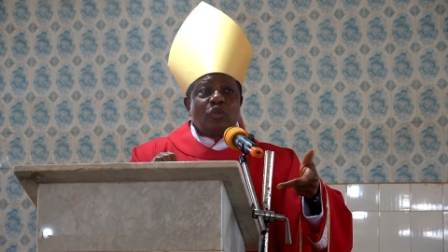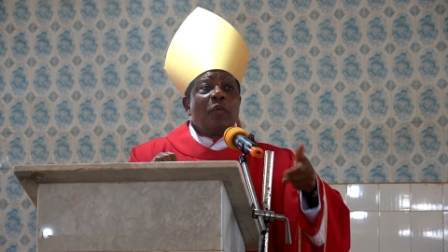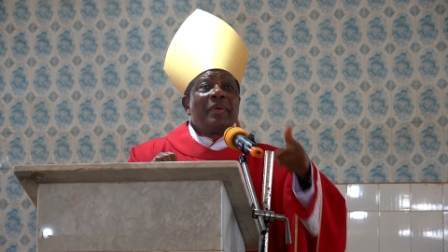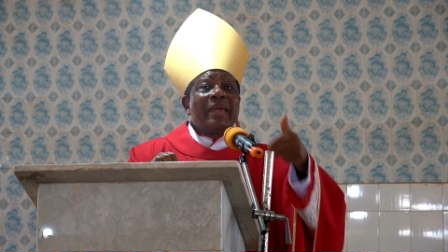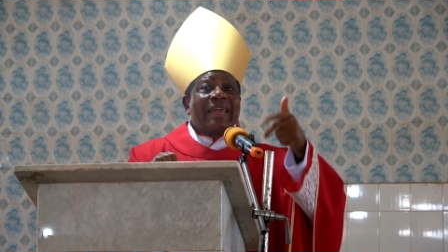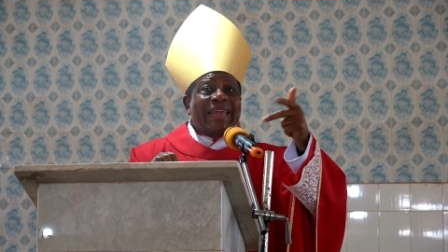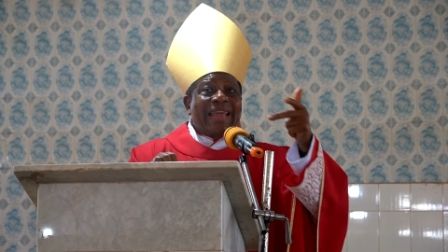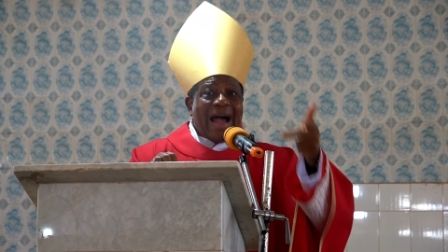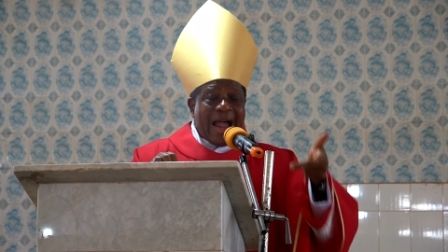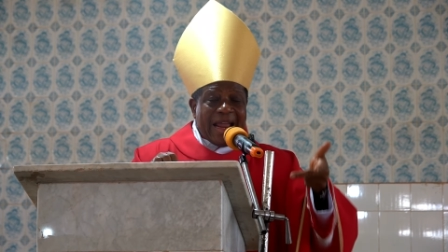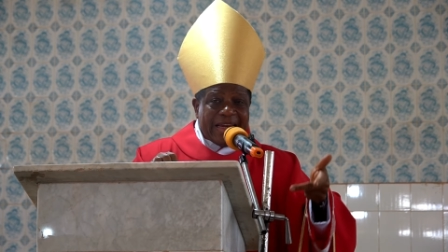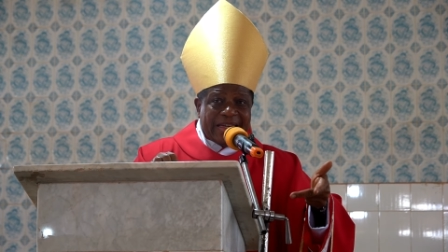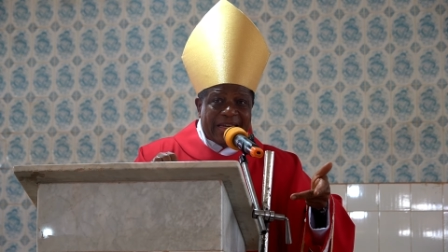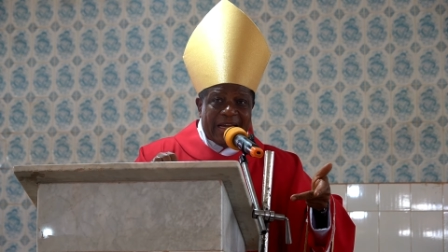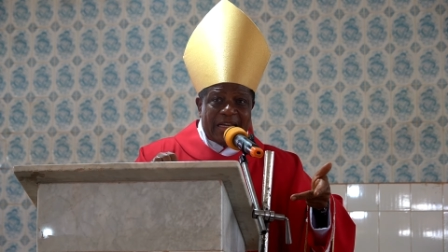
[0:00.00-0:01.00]
to be
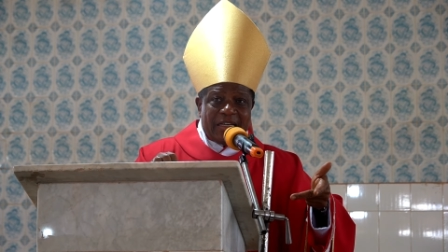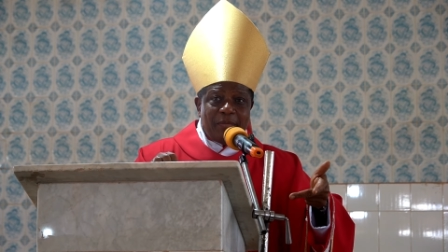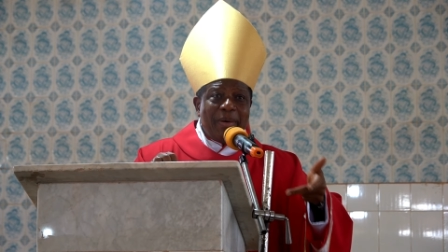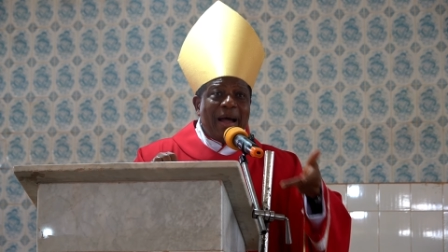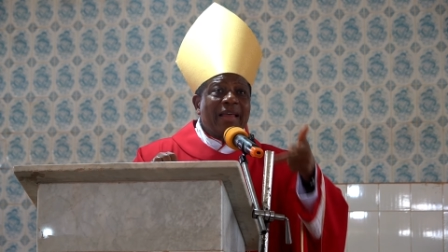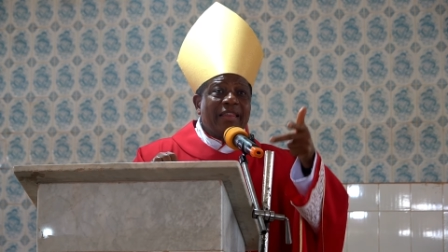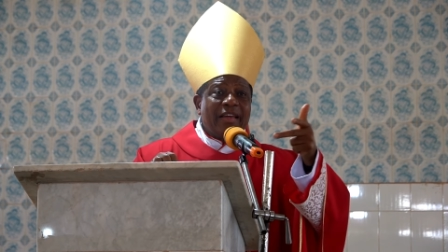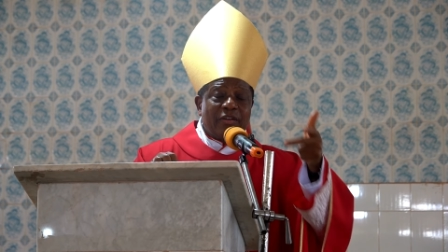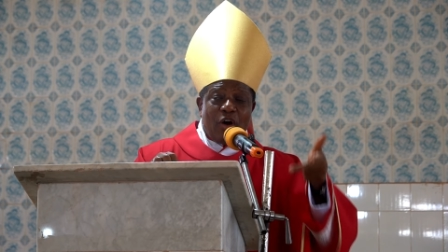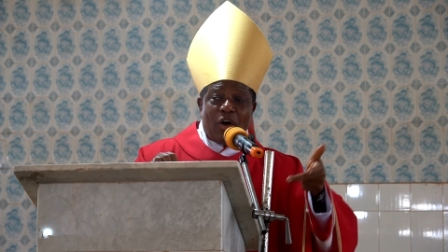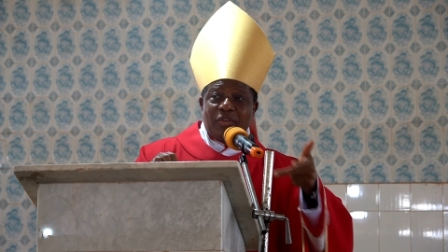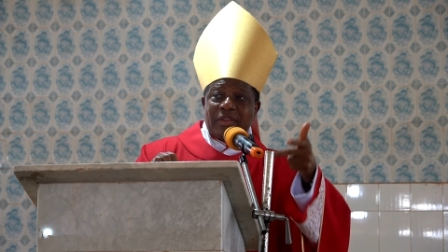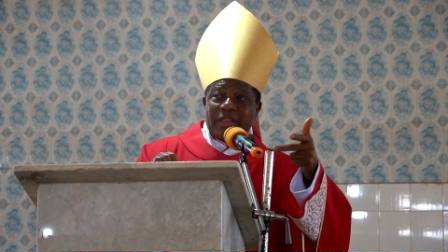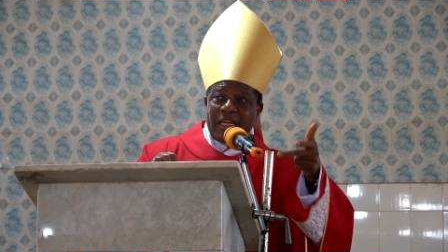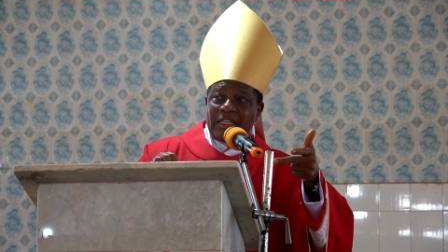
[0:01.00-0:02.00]
guided by the
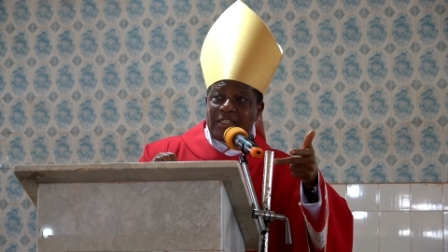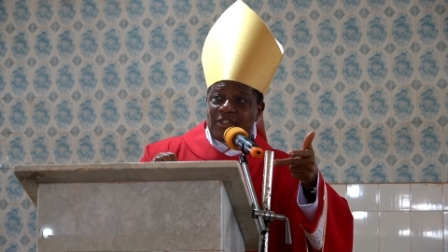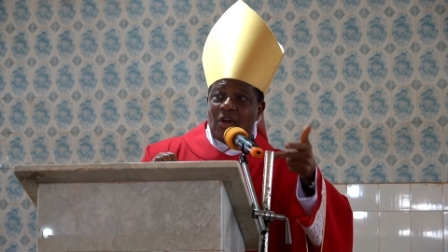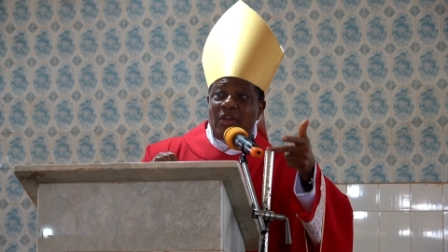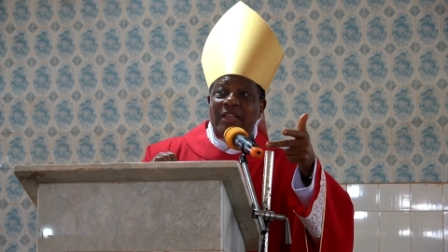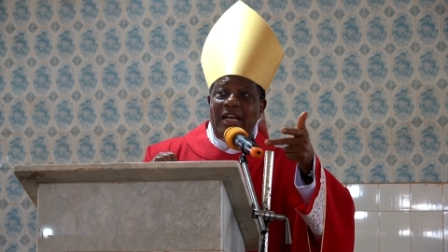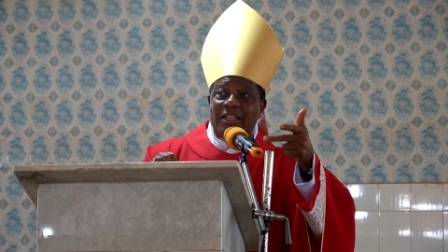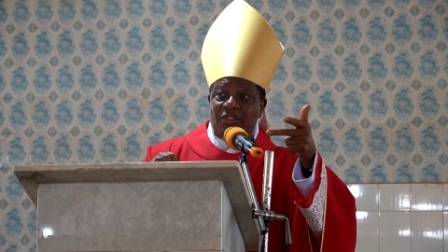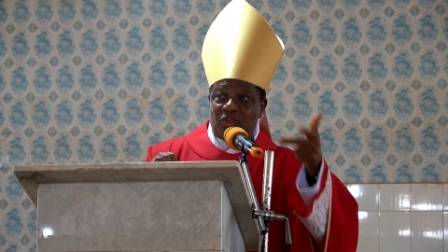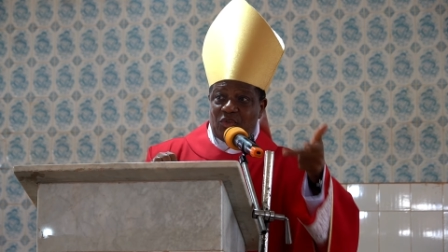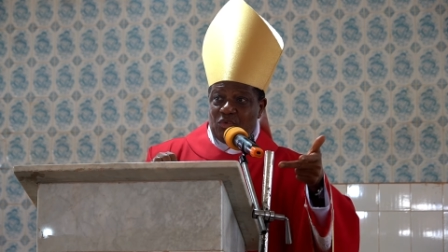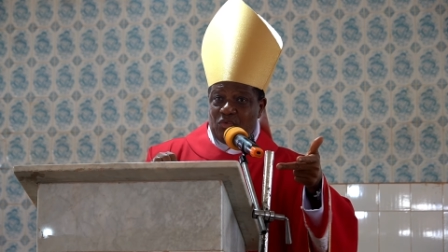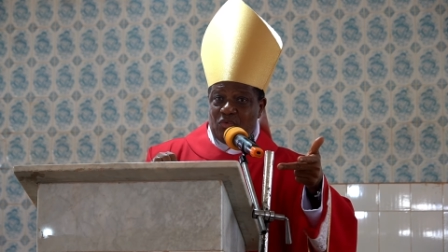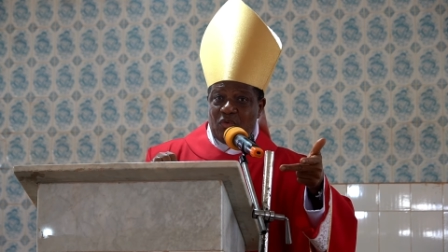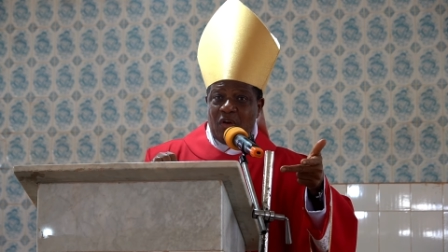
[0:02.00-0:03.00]
wrong things others
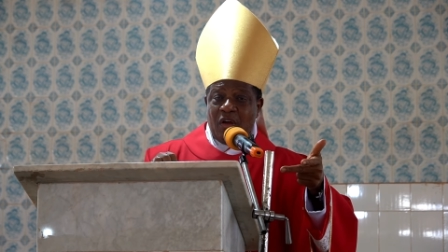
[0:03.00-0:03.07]
do,